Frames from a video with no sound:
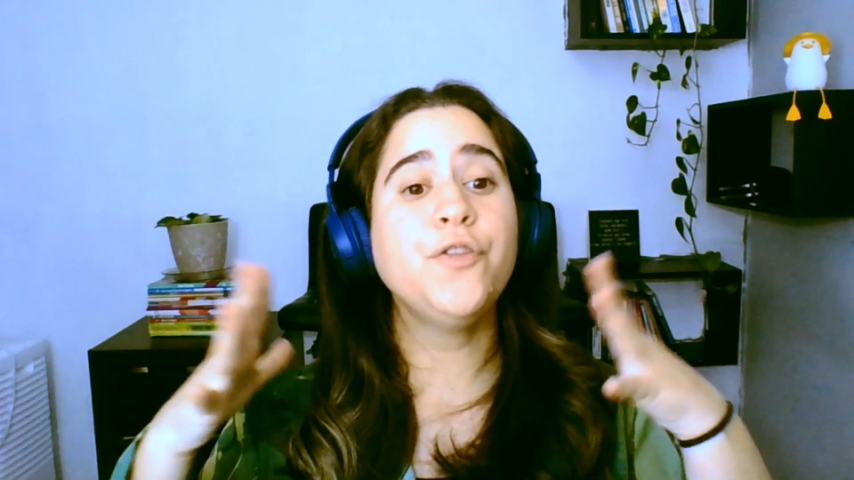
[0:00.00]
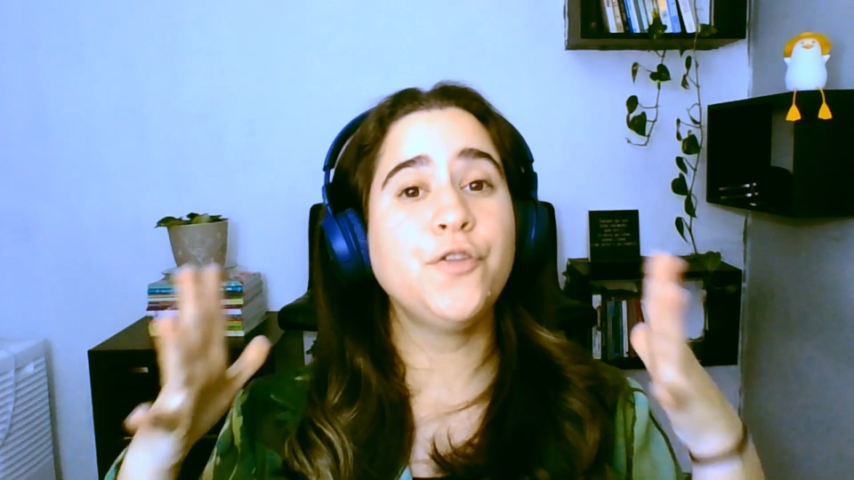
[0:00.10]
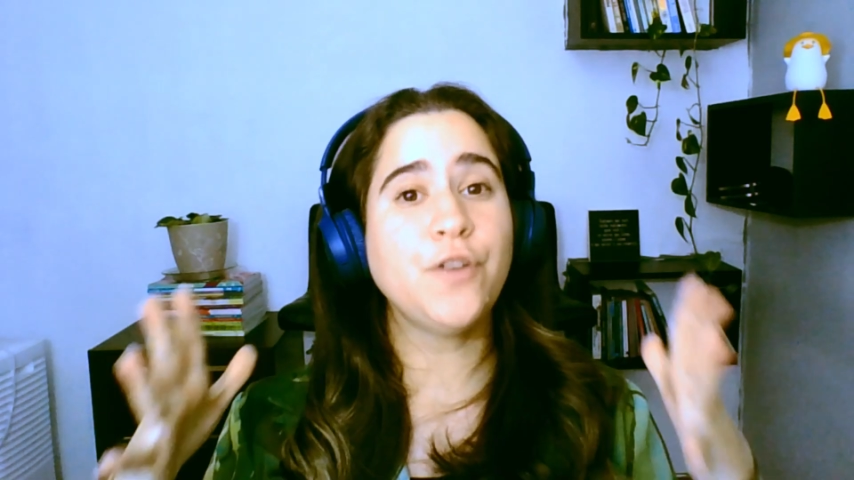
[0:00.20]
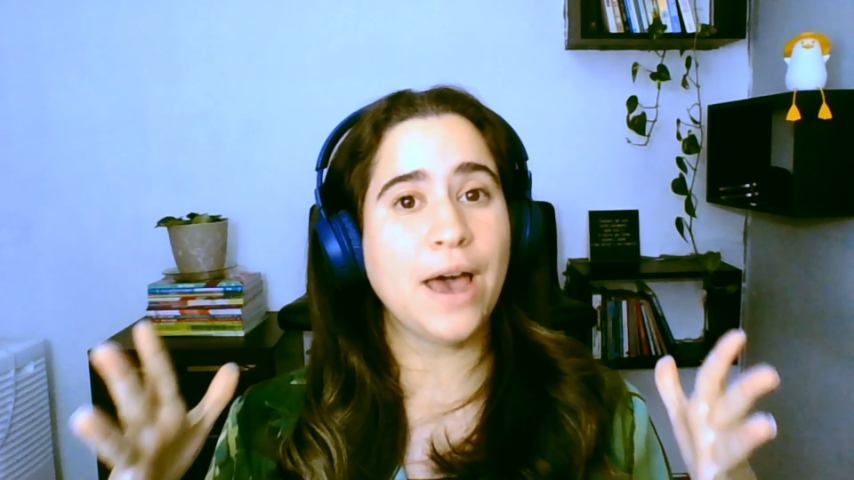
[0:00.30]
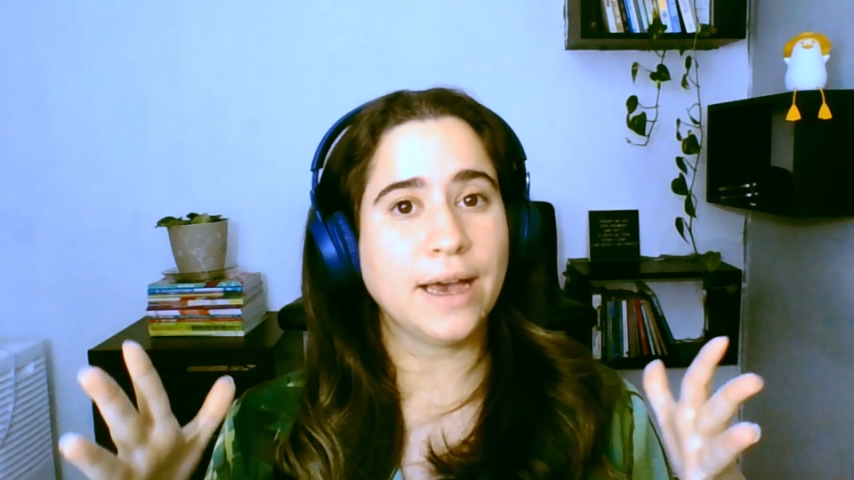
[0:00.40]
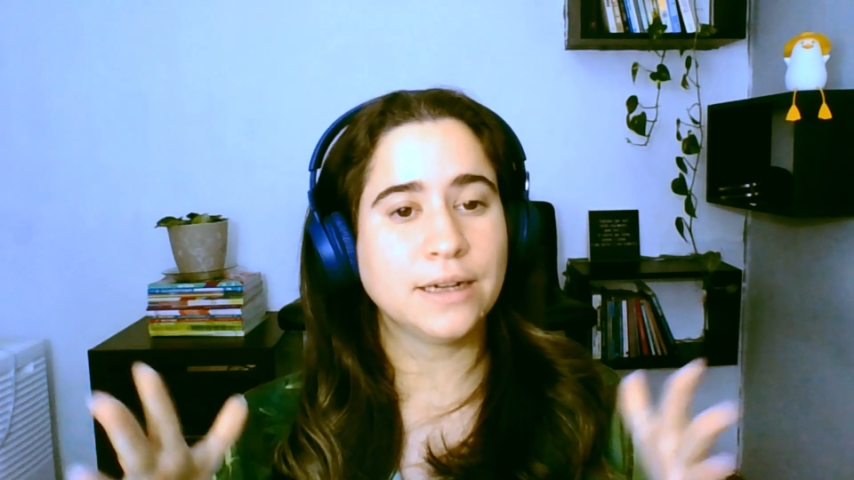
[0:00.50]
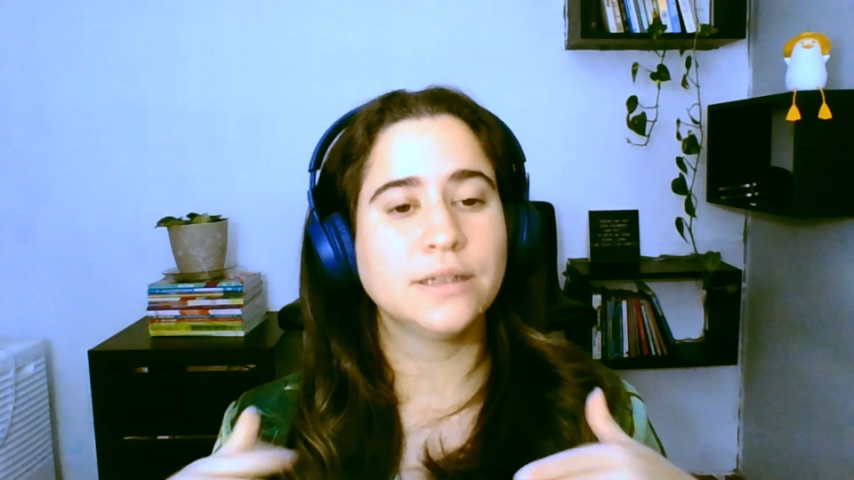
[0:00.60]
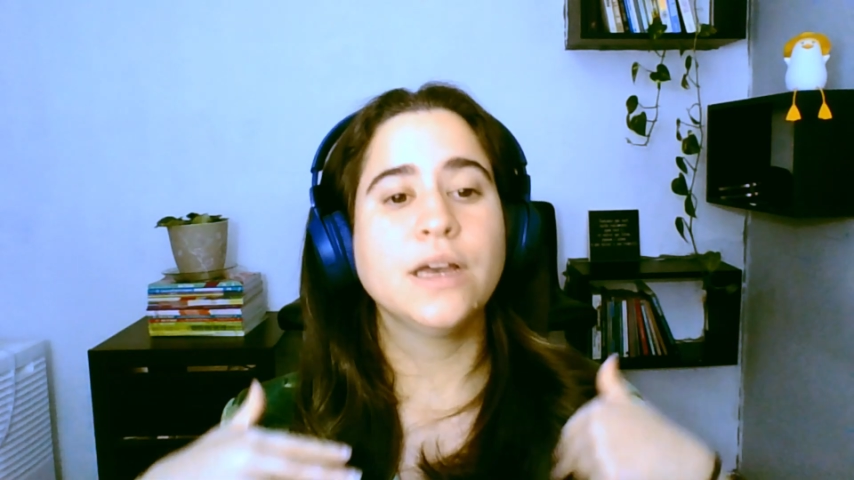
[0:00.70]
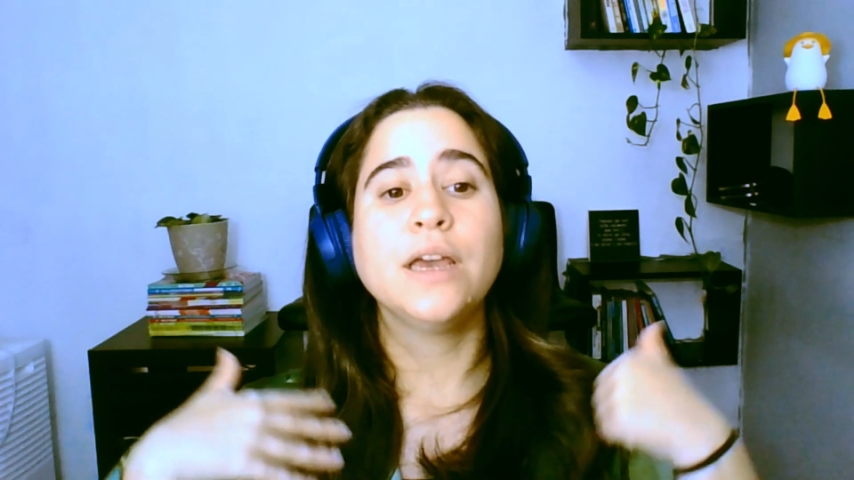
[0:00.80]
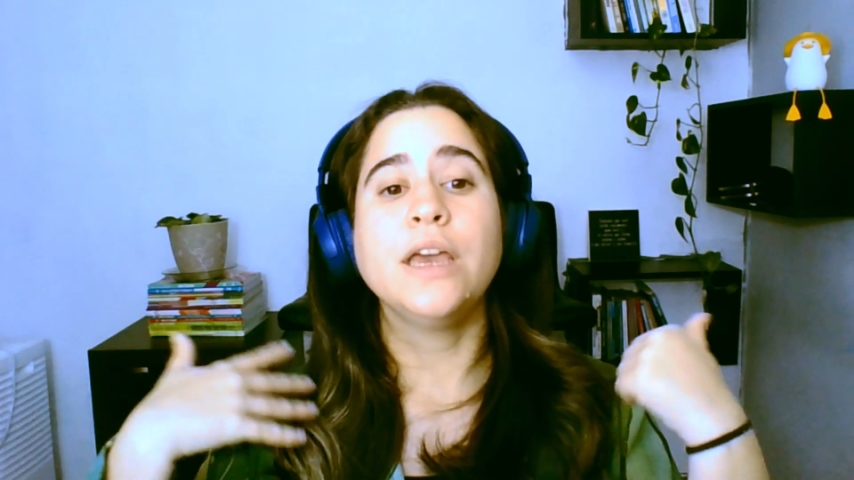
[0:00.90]

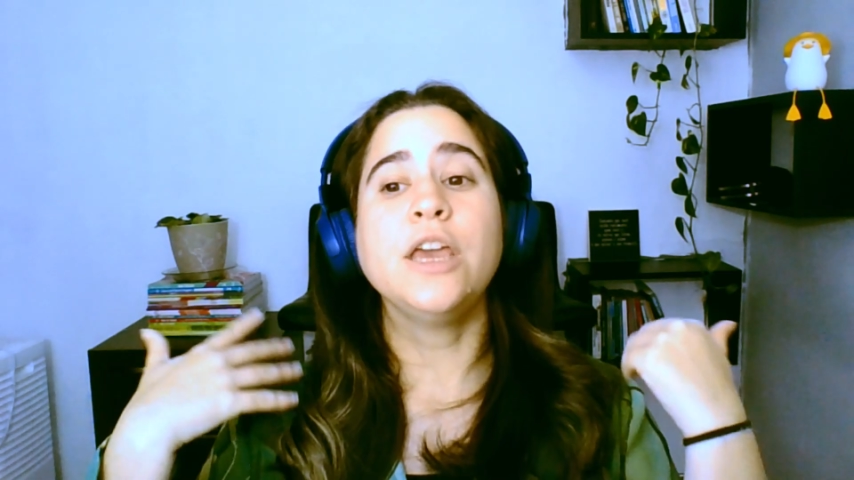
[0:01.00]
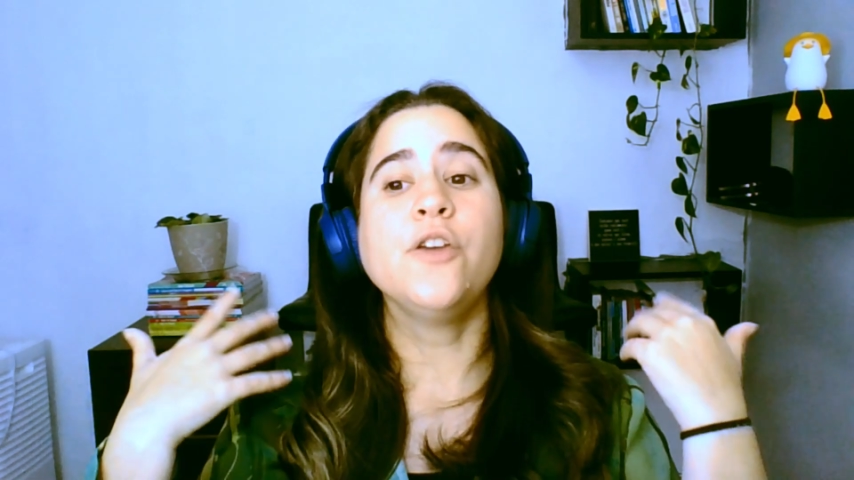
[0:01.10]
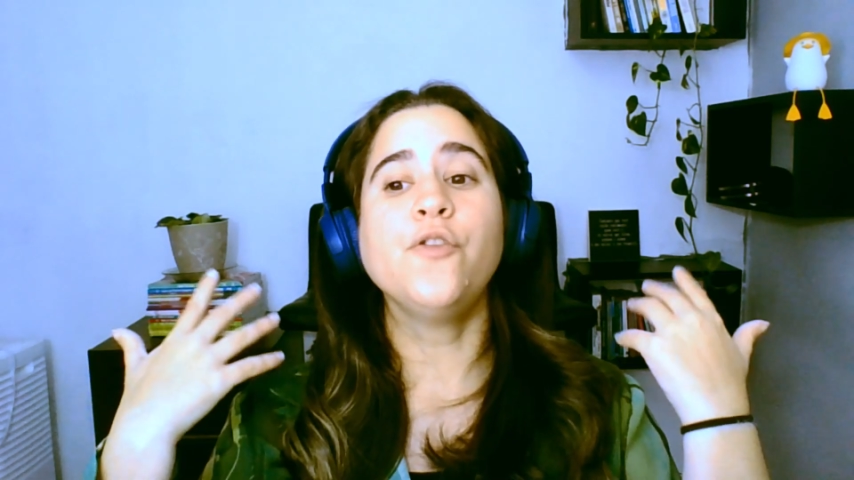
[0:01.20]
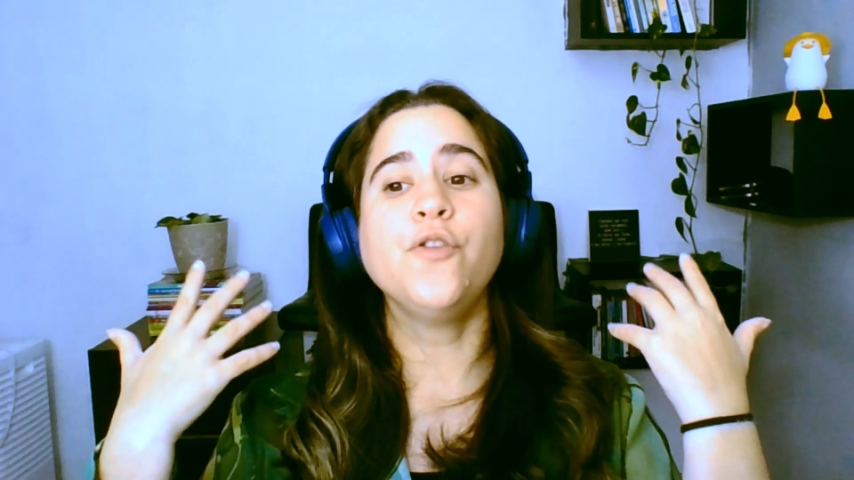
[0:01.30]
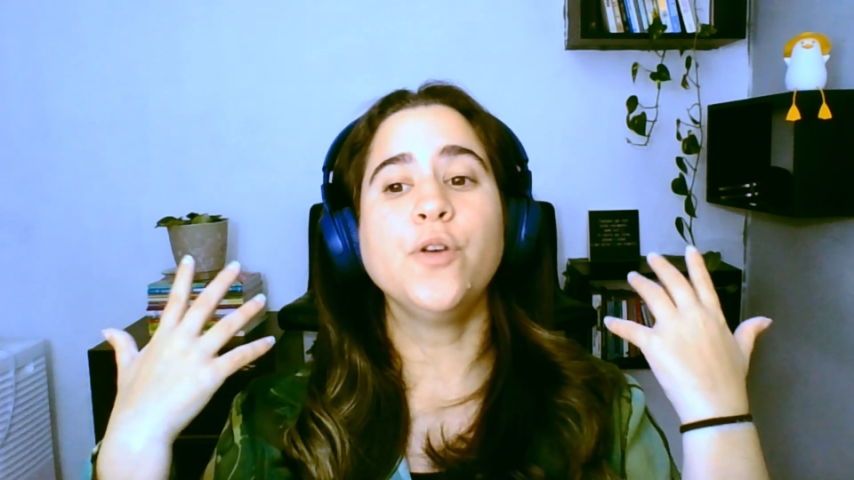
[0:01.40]
fact, if